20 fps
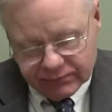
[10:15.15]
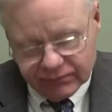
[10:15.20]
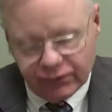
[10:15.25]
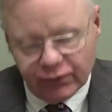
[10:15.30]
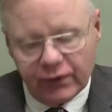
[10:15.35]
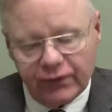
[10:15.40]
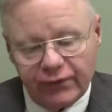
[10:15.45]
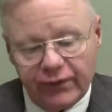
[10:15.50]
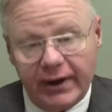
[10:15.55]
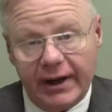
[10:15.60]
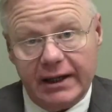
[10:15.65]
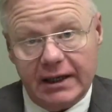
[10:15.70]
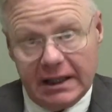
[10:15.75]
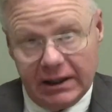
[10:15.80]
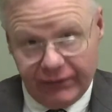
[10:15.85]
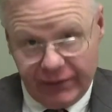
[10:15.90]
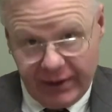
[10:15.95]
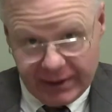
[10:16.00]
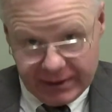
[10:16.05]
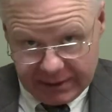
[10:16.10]
for a variety
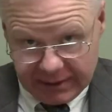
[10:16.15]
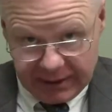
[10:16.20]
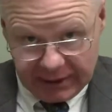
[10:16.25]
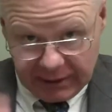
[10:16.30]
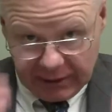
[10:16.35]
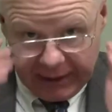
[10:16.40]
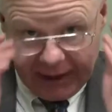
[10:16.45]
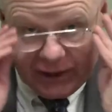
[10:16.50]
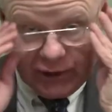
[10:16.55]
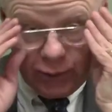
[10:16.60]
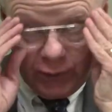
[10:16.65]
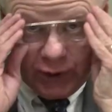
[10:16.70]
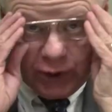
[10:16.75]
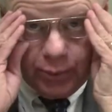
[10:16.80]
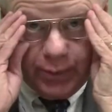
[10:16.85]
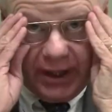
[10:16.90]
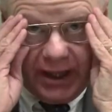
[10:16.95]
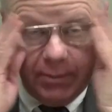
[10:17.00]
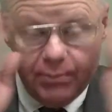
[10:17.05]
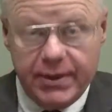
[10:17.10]
of reasons, not the least of which
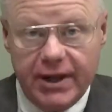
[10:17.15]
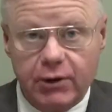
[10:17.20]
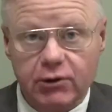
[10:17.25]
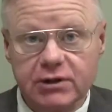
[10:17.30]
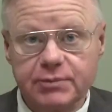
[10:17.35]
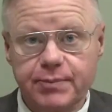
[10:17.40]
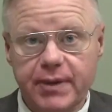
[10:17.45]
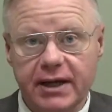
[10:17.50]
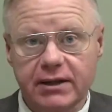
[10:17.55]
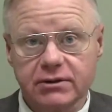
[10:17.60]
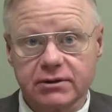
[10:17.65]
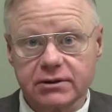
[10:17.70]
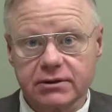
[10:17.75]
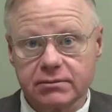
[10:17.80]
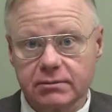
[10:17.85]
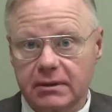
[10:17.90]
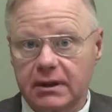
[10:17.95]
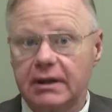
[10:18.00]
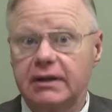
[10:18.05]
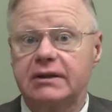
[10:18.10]
being Peter's pence.
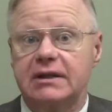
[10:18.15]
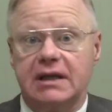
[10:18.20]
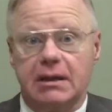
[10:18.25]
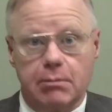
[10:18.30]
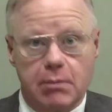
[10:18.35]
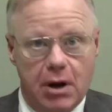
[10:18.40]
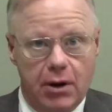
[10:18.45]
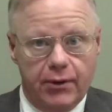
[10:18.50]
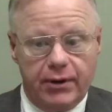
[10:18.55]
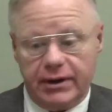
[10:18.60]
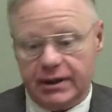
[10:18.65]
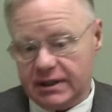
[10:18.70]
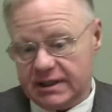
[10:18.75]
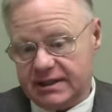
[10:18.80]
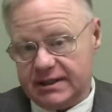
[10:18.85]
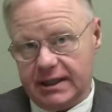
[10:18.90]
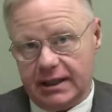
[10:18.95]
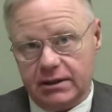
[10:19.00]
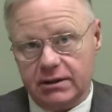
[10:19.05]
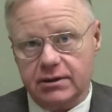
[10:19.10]
The
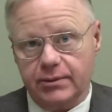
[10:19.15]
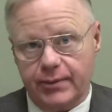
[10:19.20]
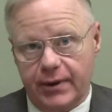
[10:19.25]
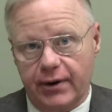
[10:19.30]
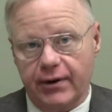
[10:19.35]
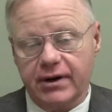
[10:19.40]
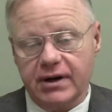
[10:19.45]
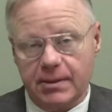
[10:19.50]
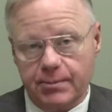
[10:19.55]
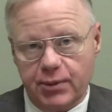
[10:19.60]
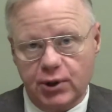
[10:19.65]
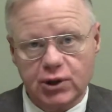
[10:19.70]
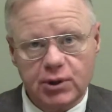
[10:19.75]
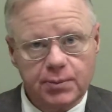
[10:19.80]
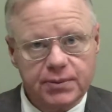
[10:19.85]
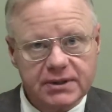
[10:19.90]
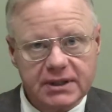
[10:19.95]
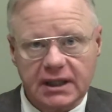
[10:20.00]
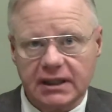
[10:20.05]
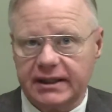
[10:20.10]
American
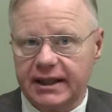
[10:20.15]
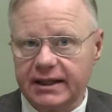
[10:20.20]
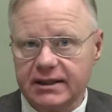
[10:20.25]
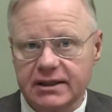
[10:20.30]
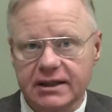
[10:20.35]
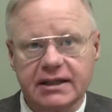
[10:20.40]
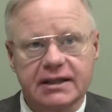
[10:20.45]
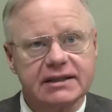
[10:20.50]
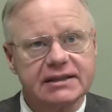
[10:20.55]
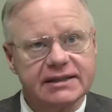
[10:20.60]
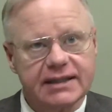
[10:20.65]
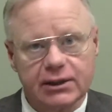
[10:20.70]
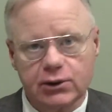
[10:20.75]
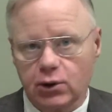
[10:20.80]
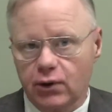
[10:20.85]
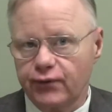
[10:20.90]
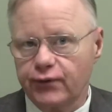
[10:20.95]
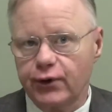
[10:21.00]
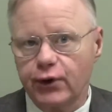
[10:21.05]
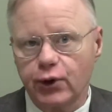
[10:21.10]
bishops collected and sent
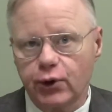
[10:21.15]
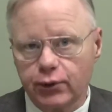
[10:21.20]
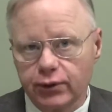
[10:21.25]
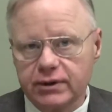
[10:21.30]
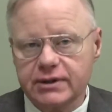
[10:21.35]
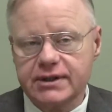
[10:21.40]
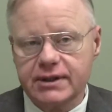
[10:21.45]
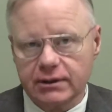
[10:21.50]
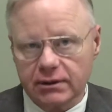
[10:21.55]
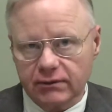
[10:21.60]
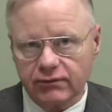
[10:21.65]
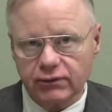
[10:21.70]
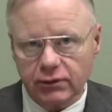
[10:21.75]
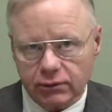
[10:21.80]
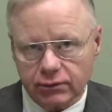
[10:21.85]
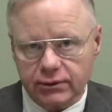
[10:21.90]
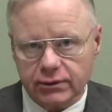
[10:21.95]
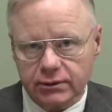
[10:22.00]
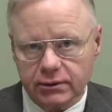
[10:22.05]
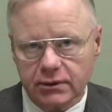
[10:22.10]
over a good deal of
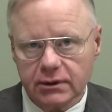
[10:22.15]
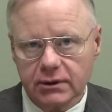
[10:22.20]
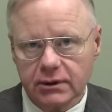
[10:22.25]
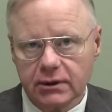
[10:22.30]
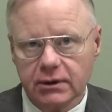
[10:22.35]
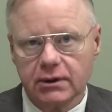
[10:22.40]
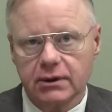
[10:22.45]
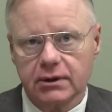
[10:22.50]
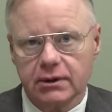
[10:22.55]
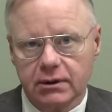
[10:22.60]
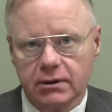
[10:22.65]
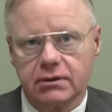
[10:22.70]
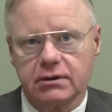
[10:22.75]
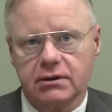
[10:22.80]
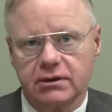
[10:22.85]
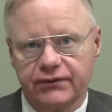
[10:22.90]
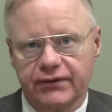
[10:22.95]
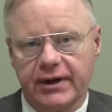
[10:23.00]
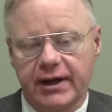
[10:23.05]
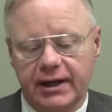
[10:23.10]
loot to
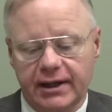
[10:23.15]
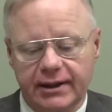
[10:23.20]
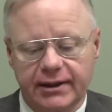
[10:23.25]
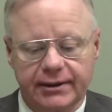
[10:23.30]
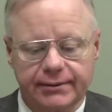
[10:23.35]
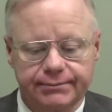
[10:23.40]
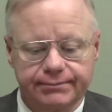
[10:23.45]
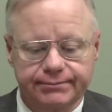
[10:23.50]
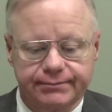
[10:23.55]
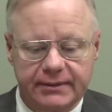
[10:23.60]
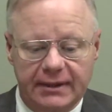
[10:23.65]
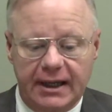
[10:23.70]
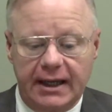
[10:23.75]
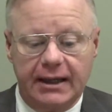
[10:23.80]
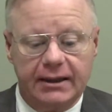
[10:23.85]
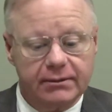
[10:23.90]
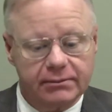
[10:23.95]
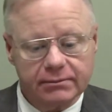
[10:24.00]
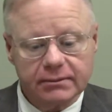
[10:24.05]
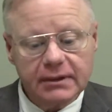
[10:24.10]
the Vatican,
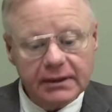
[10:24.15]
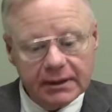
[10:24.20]
and